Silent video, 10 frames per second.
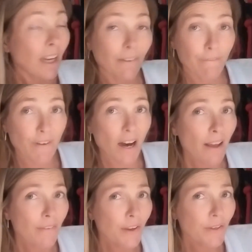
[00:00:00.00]
At
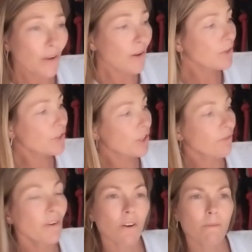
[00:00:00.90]
5 years old,
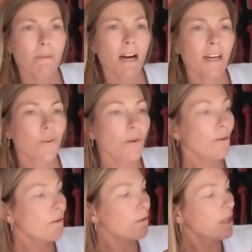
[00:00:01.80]
children are combining
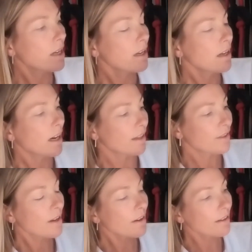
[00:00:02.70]
all
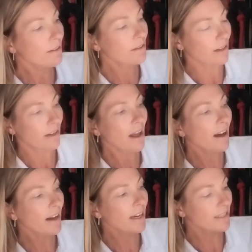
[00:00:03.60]
circles and
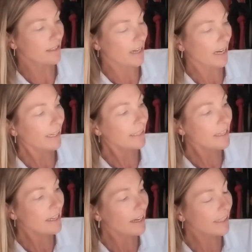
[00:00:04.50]
lines and
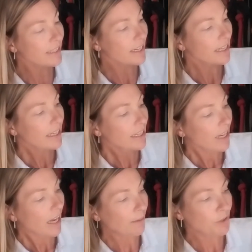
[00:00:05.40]
diagonal lines
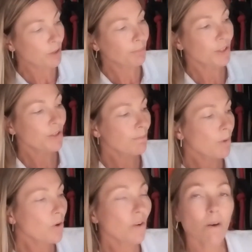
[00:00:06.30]
to produce
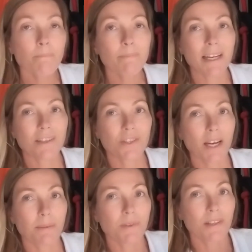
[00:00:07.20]
more complex
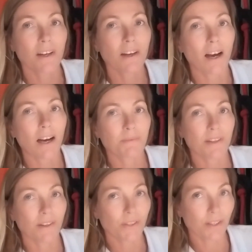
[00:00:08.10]
shapes
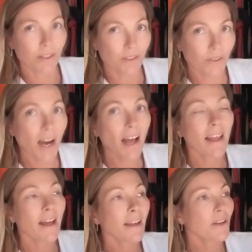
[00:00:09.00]
such as a
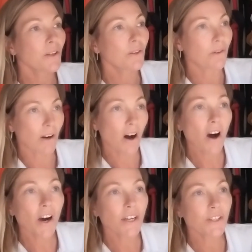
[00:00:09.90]
triangle or a
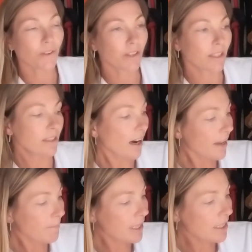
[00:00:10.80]
heart or a
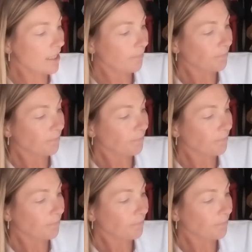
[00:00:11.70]
diamond.